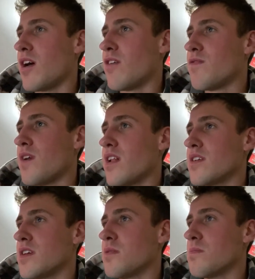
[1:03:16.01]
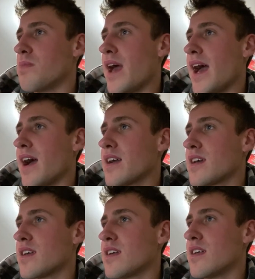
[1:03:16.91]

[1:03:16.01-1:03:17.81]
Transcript: I'll follow you back.